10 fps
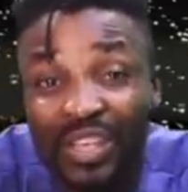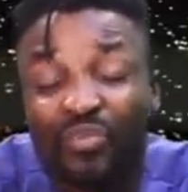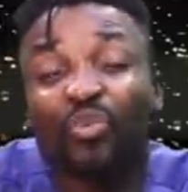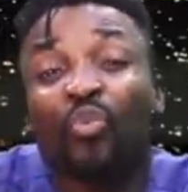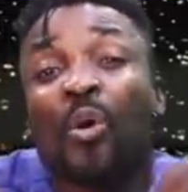
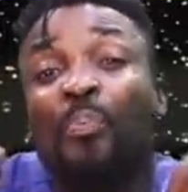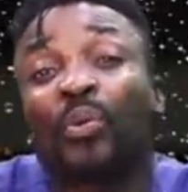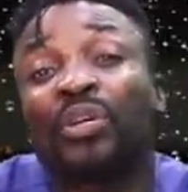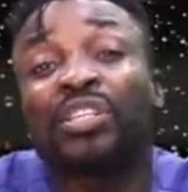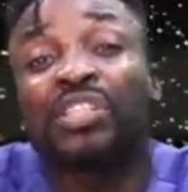Even one
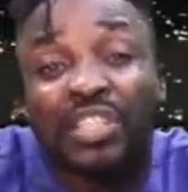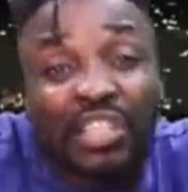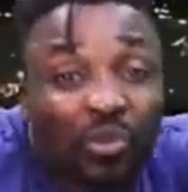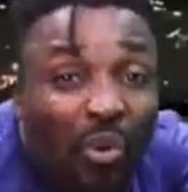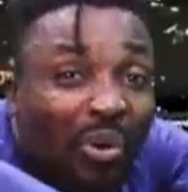police,
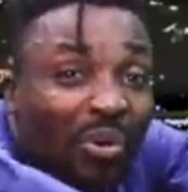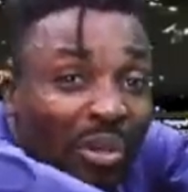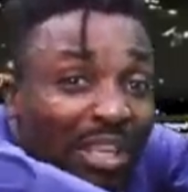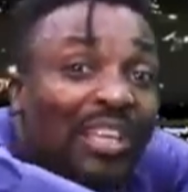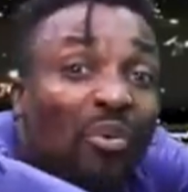the
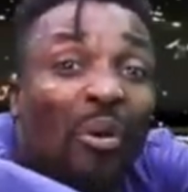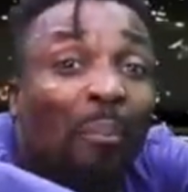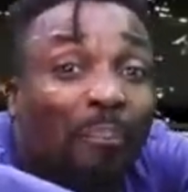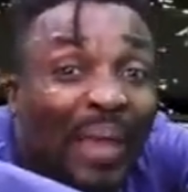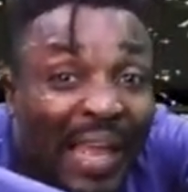gun, he
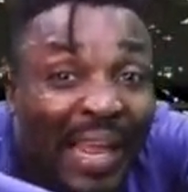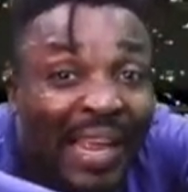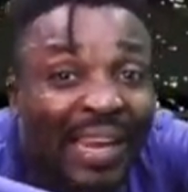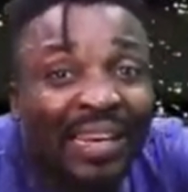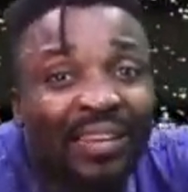call
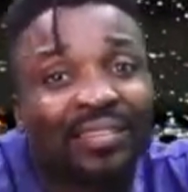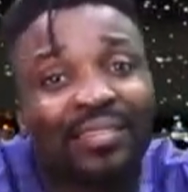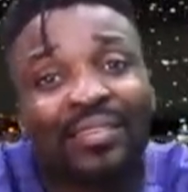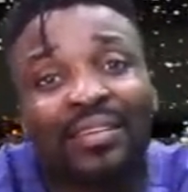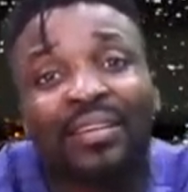Ben.
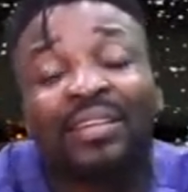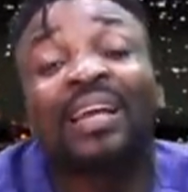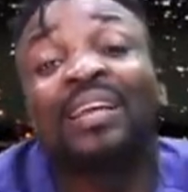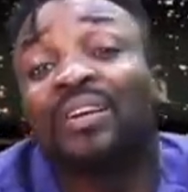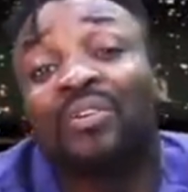
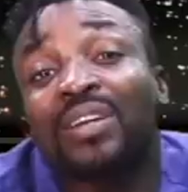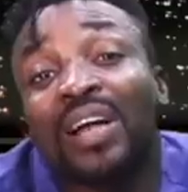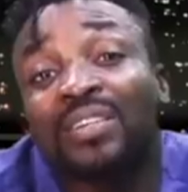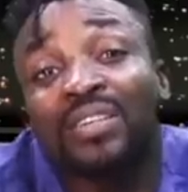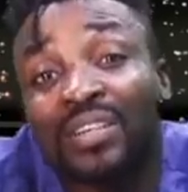And then they call
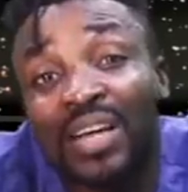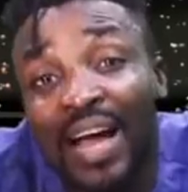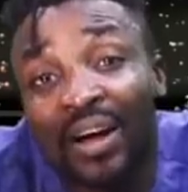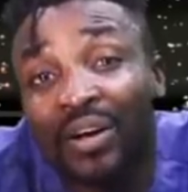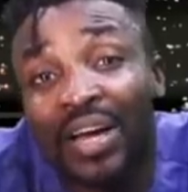and say,
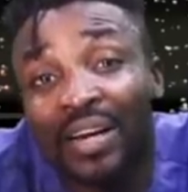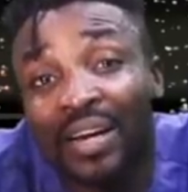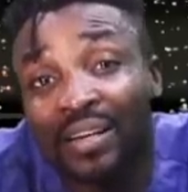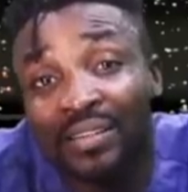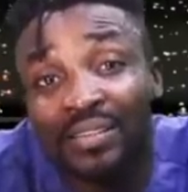guy, oh yeah,
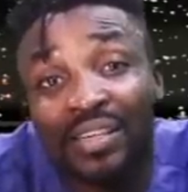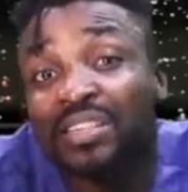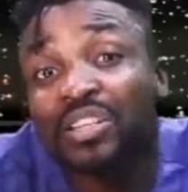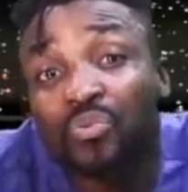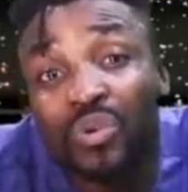now.
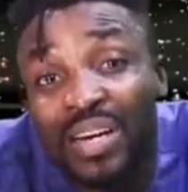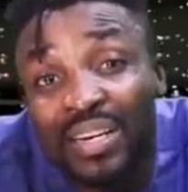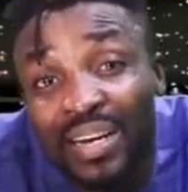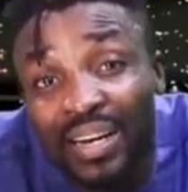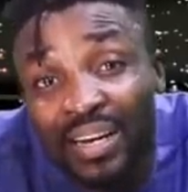He said,
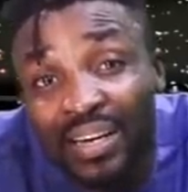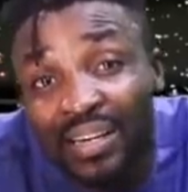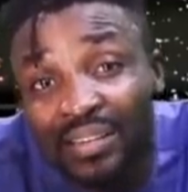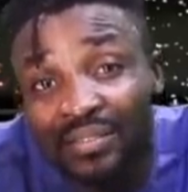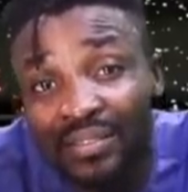where
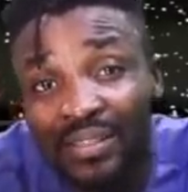now?